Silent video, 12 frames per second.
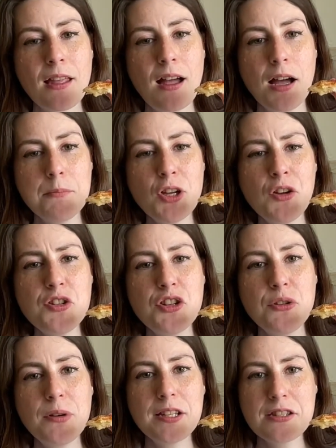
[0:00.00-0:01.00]
I'm going
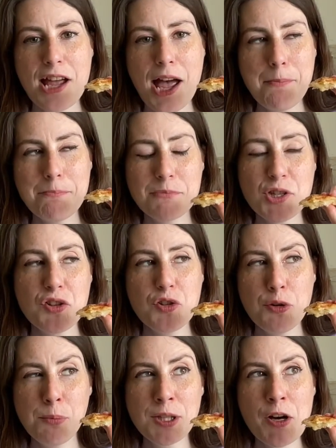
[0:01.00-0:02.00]
to attempt
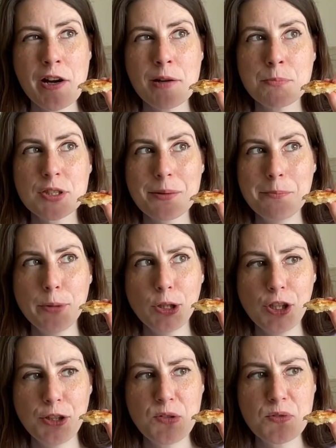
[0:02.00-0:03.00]
to blow up some
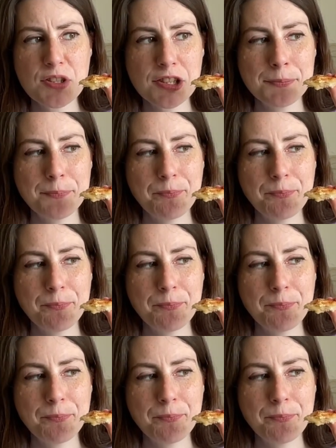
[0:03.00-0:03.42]
balloons,